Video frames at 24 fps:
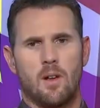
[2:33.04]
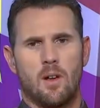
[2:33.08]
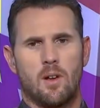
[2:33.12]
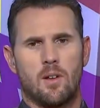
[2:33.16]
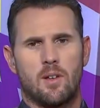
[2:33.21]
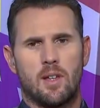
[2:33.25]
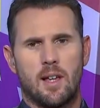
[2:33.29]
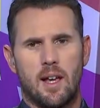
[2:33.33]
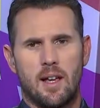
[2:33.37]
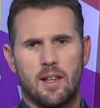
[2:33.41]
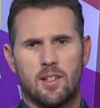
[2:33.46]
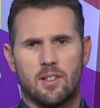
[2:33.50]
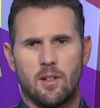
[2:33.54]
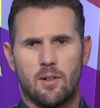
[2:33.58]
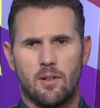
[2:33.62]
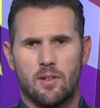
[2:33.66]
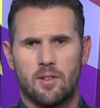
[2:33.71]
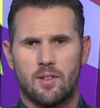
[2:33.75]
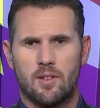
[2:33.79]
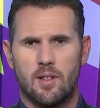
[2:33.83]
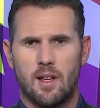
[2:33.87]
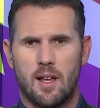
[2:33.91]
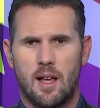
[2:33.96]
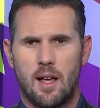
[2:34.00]
Okay, so
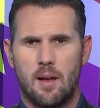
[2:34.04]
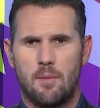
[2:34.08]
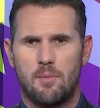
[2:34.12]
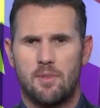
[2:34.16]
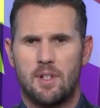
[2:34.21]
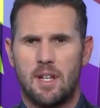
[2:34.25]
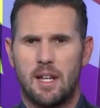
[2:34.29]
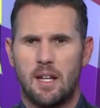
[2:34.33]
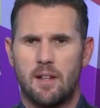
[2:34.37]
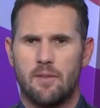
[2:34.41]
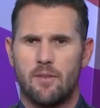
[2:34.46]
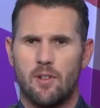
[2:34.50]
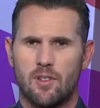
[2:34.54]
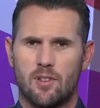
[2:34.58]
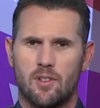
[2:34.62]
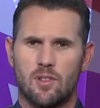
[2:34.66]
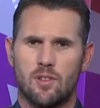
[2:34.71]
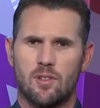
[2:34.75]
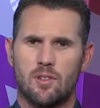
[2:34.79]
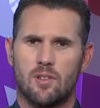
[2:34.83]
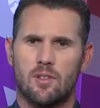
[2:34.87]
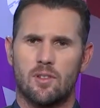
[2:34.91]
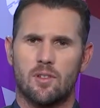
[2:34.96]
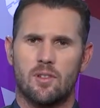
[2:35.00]
it's Delhi
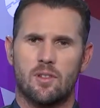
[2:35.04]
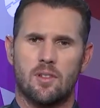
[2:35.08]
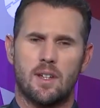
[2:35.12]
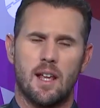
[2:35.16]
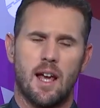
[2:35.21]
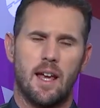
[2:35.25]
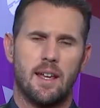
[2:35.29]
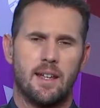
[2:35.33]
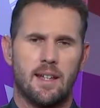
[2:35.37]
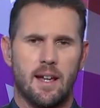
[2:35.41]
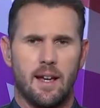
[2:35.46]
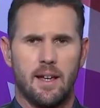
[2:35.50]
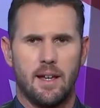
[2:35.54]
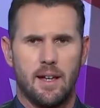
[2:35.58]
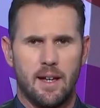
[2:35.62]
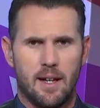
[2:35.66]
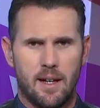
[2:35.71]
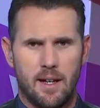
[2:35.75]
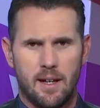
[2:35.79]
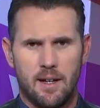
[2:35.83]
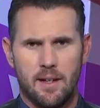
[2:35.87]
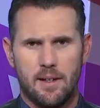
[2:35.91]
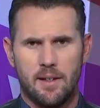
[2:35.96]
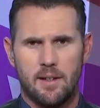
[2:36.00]
versus
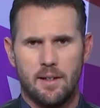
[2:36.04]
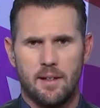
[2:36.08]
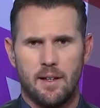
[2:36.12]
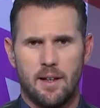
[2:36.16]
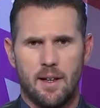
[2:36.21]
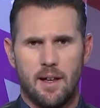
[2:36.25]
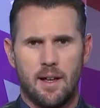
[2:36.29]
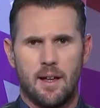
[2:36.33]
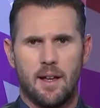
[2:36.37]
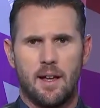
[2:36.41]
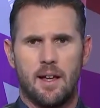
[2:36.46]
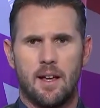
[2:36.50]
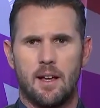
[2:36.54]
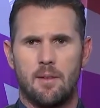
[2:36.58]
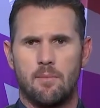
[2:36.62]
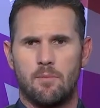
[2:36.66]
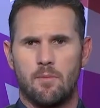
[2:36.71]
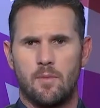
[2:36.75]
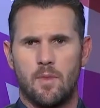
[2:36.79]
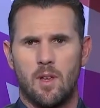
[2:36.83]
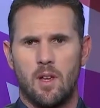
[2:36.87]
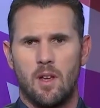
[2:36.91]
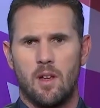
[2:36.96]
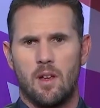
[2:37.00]

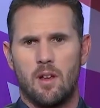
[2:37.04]
KKR.